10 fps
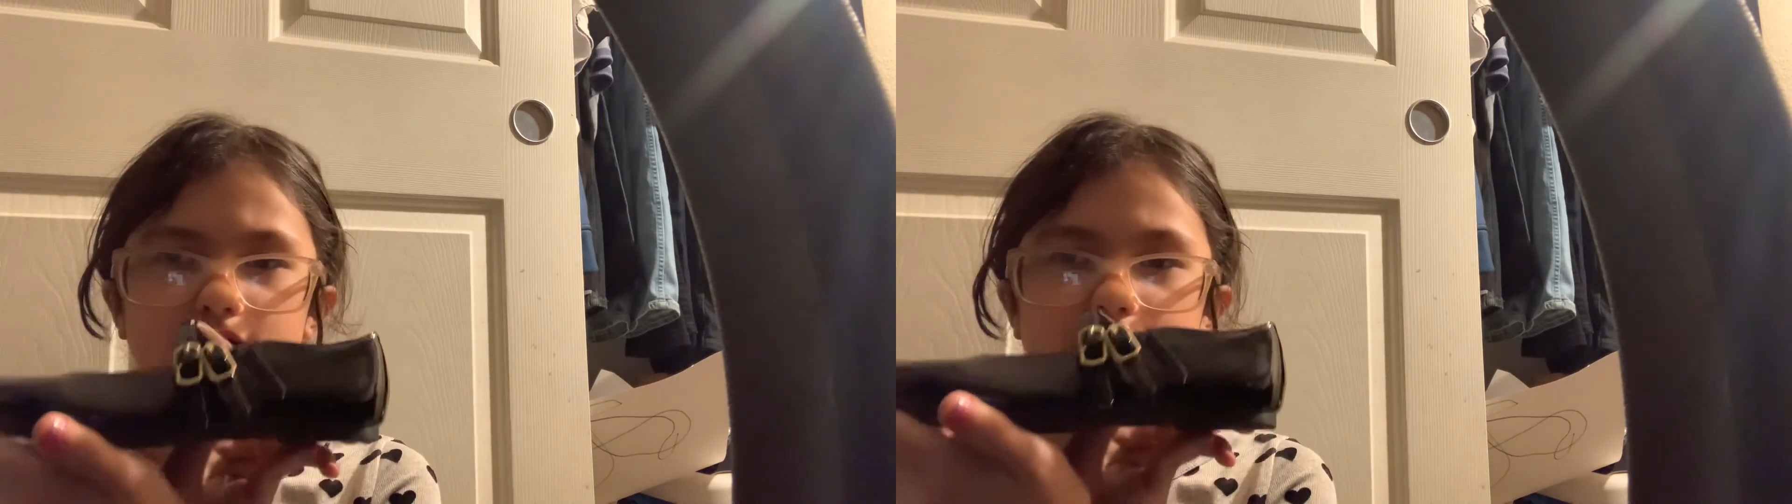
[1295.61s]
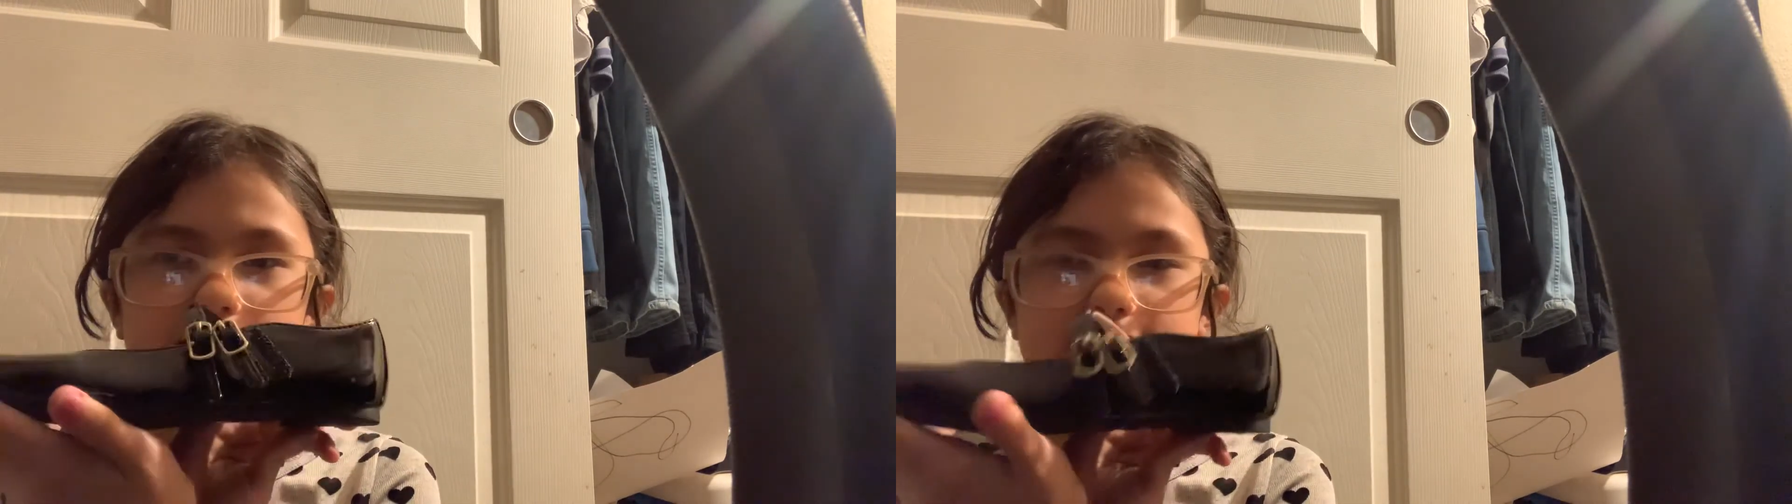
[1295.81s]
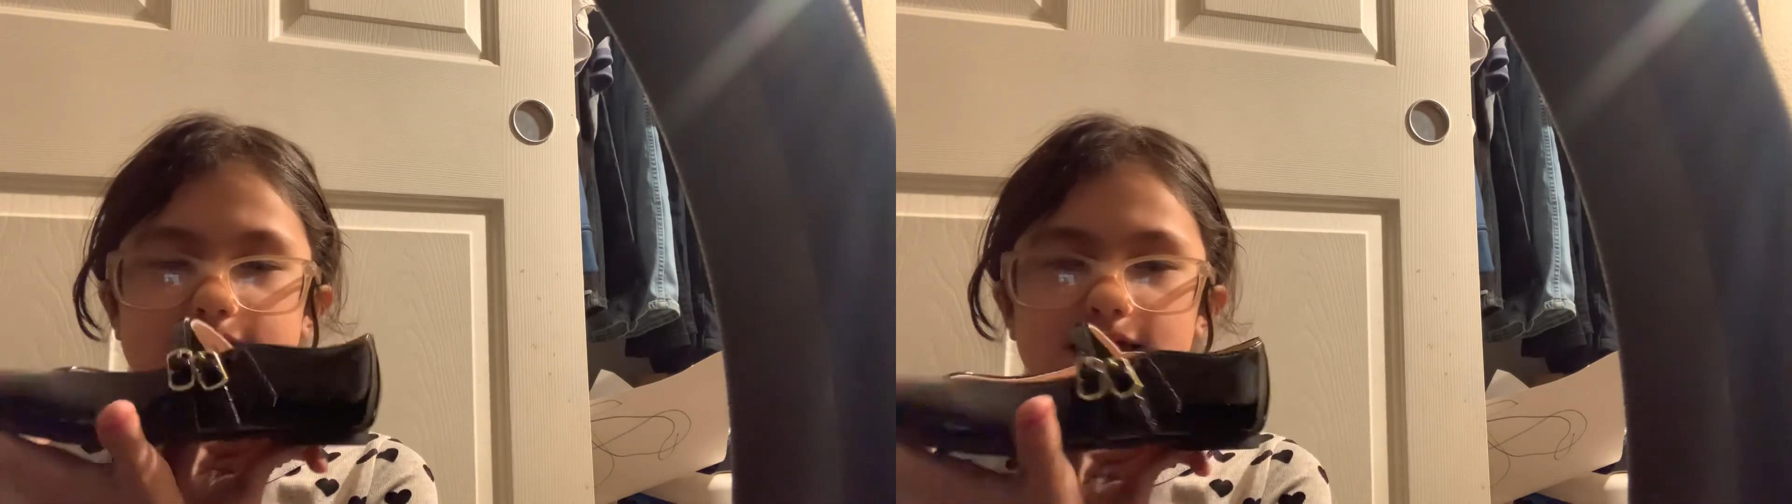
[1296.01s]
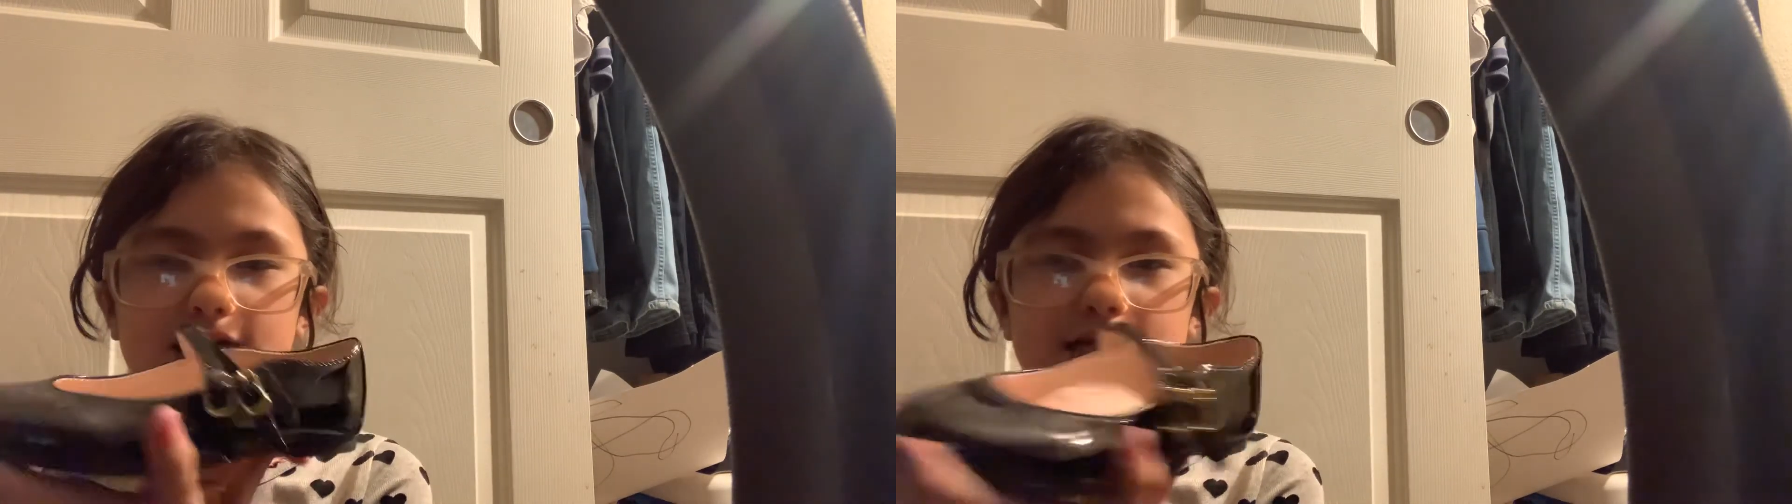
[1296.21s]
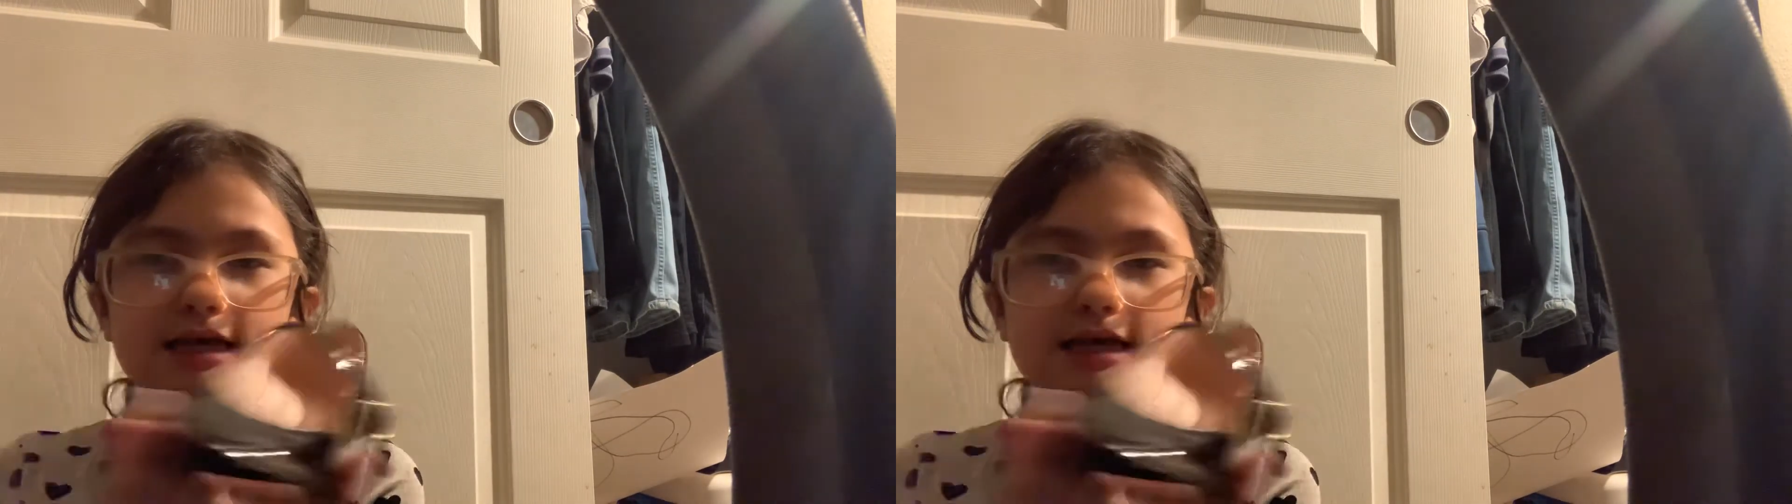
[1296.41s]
and then a side,